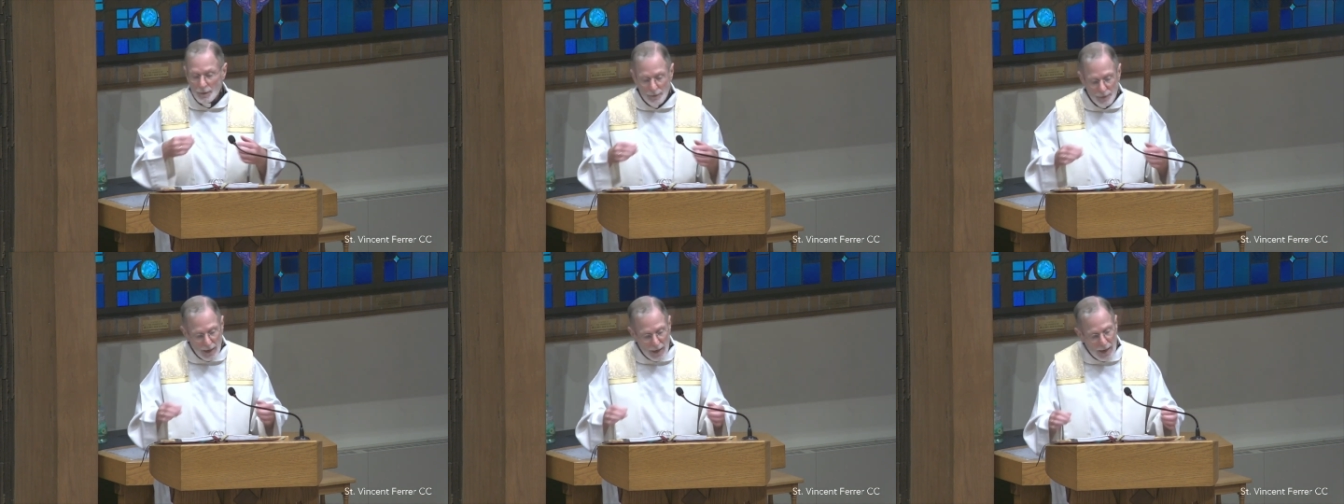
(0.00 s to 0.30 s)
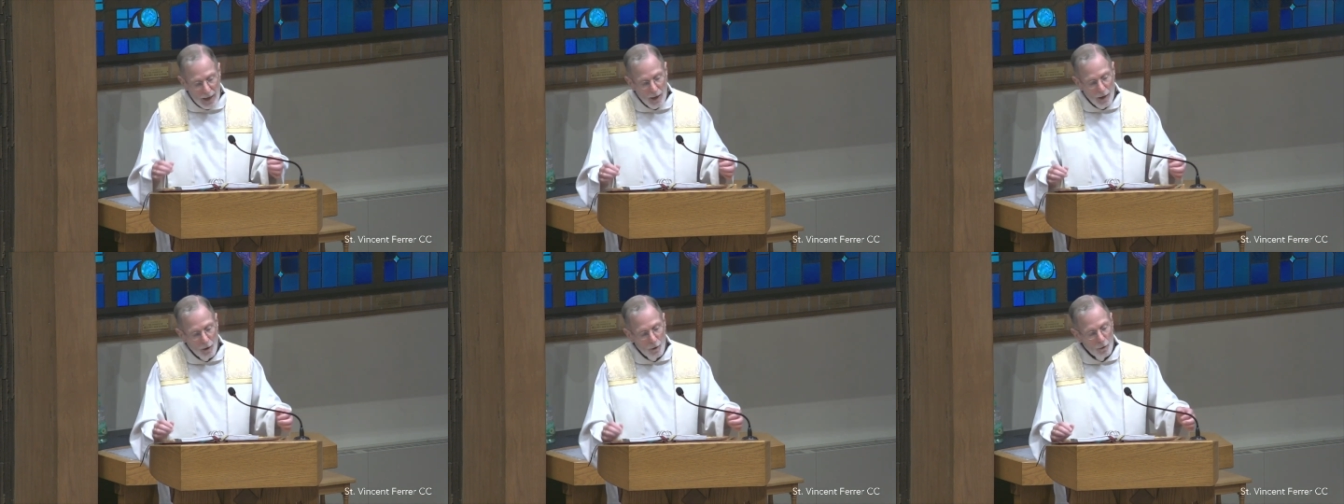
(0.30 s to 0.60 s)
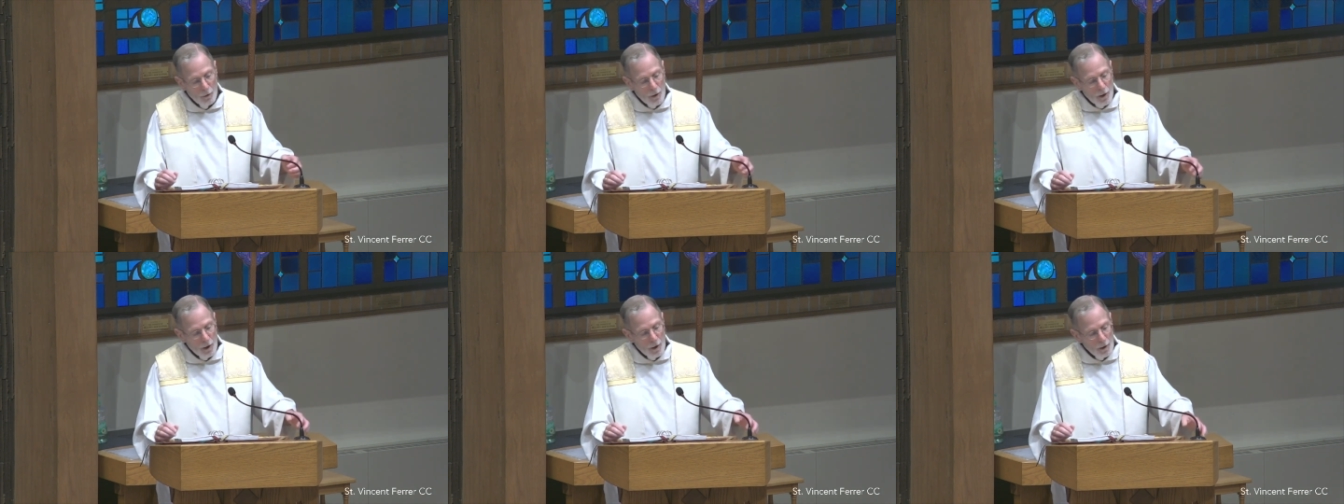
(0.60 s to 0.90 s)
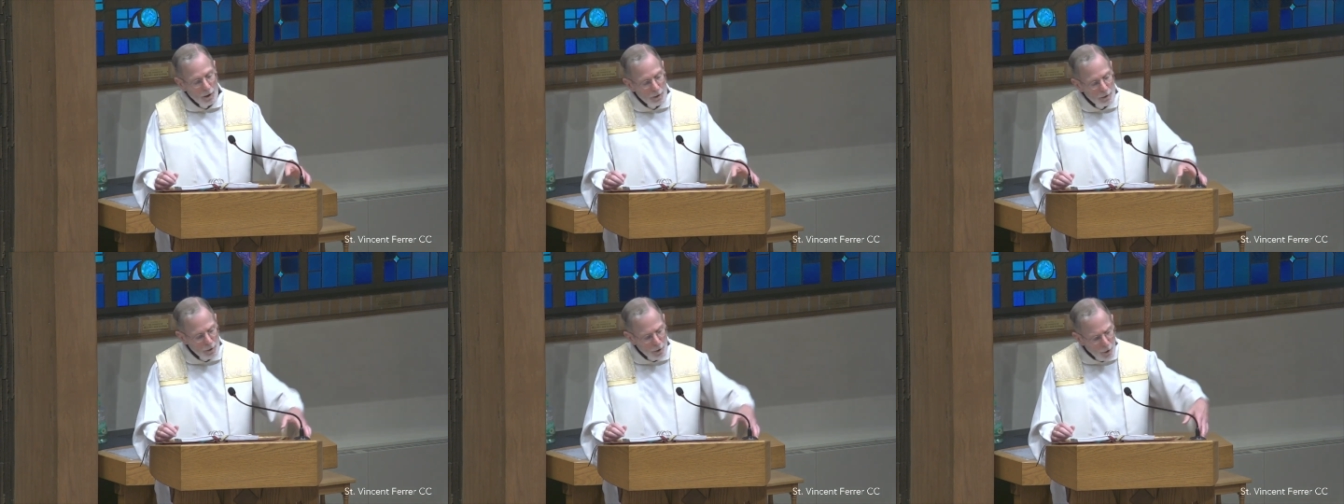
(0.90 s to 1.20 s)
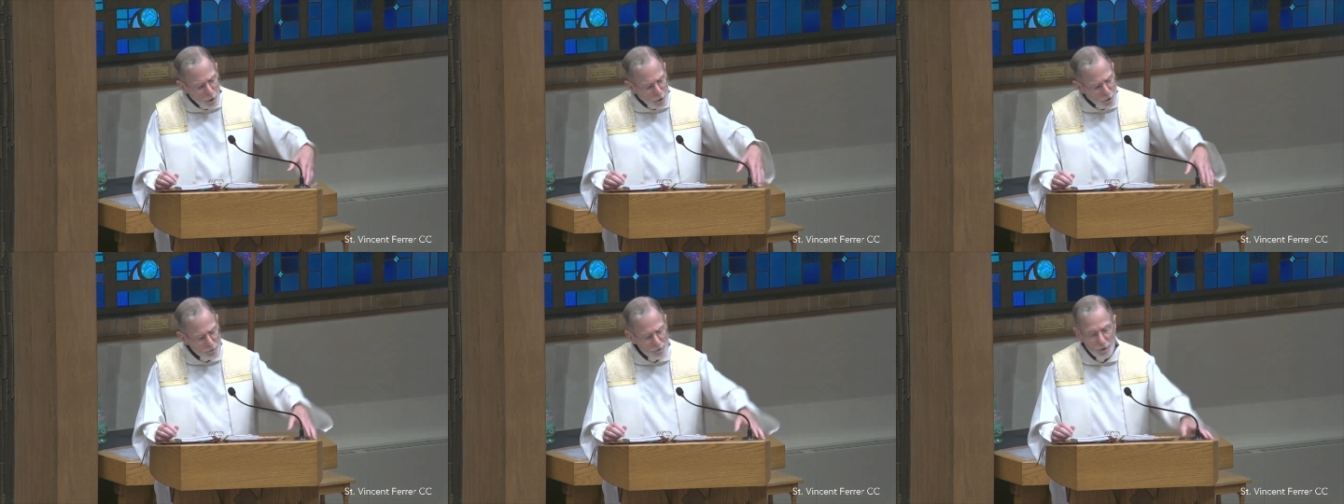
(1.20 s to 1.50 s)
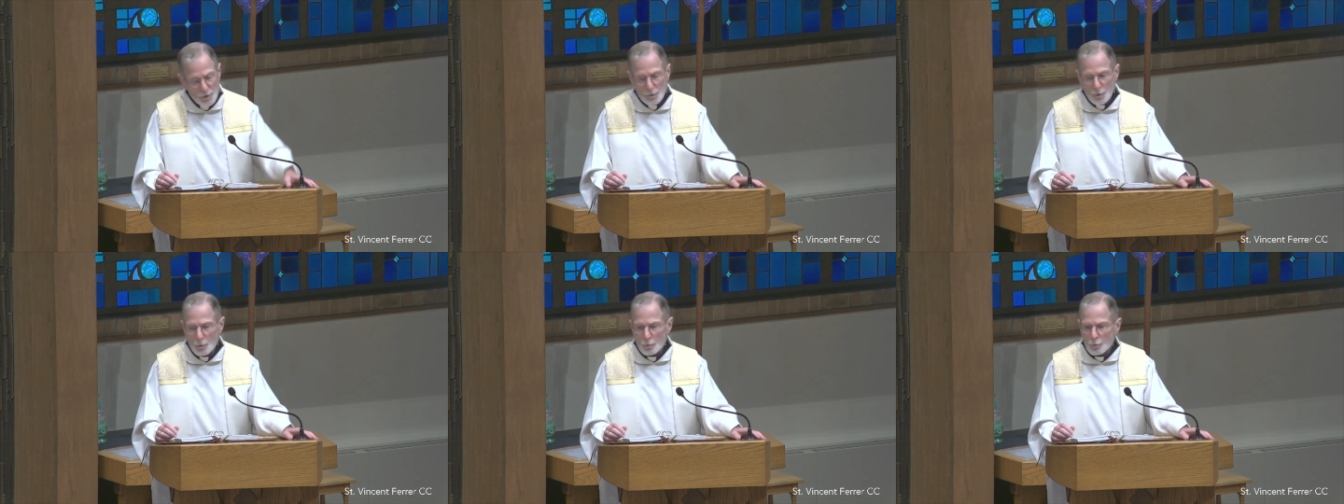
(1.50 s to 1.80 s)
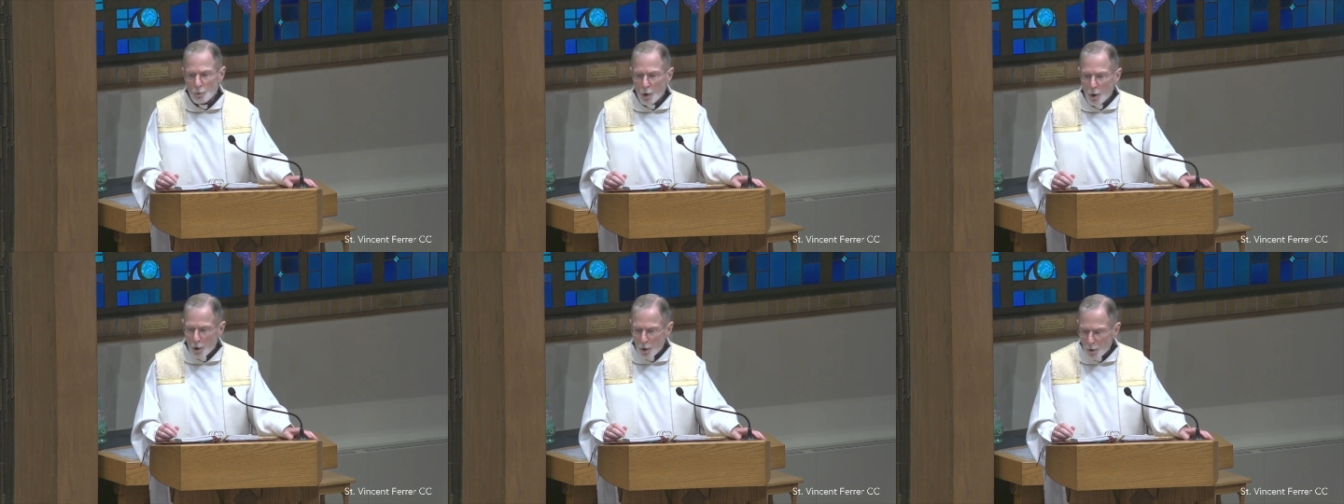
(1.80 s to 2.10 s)
Now, clothed in the
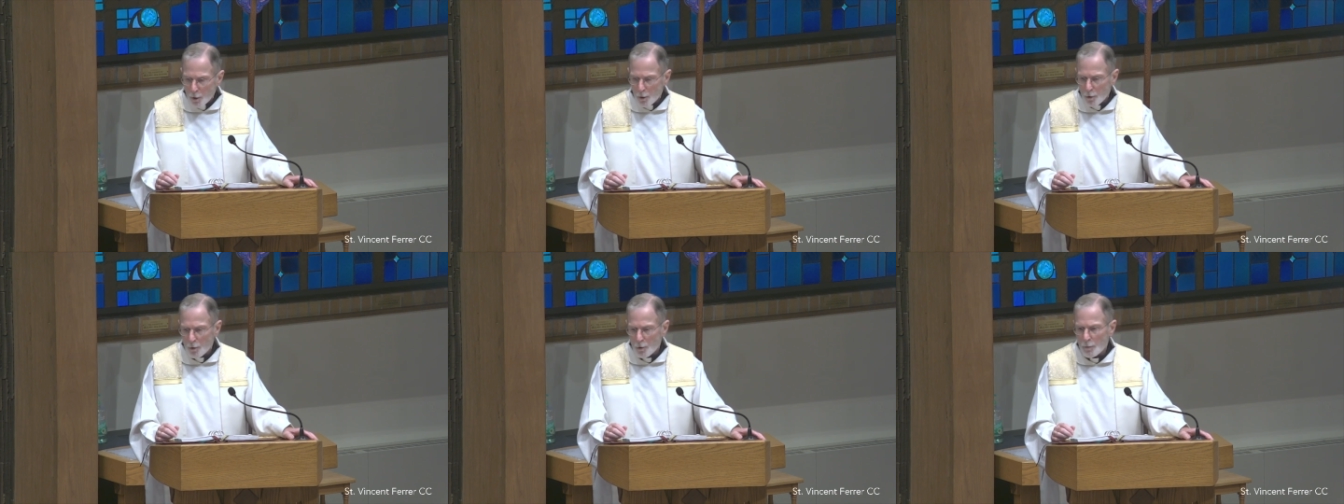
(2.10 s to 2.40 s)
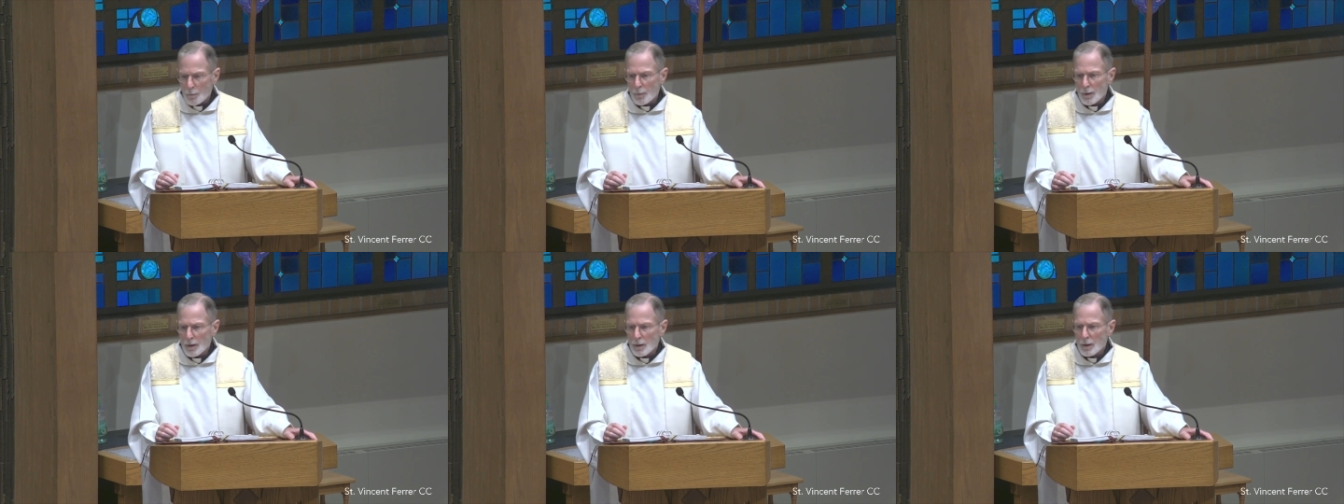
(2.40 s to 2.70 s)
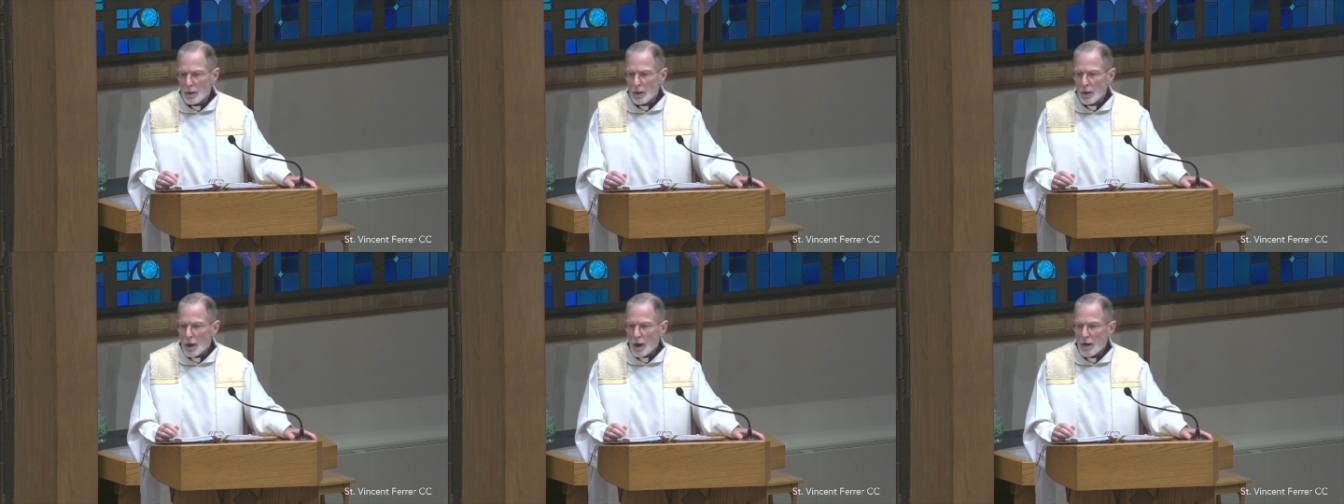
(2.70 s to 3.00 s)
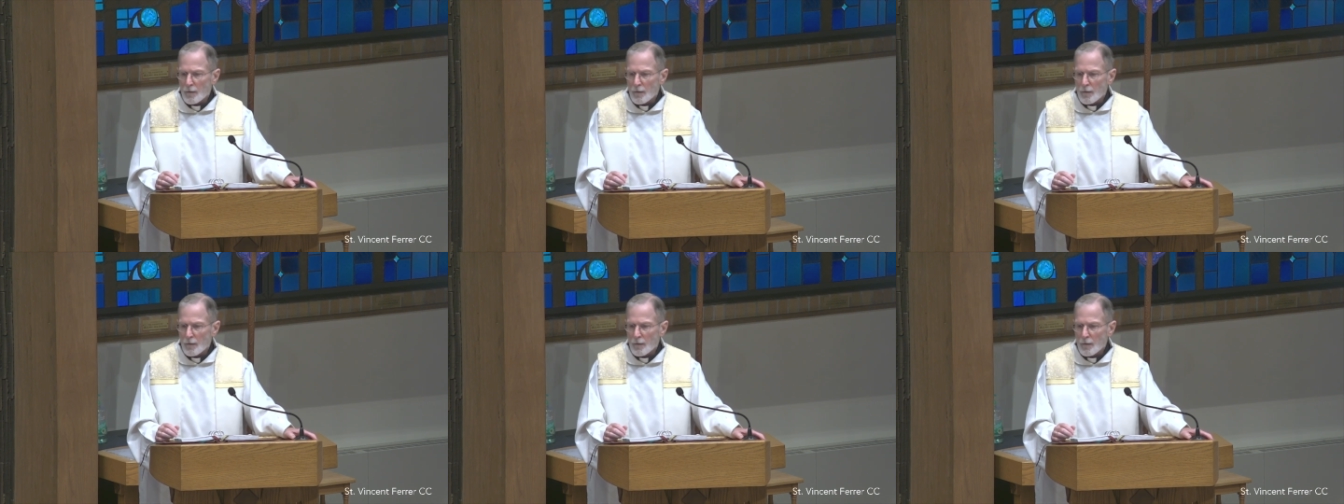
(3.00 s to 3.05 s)
robe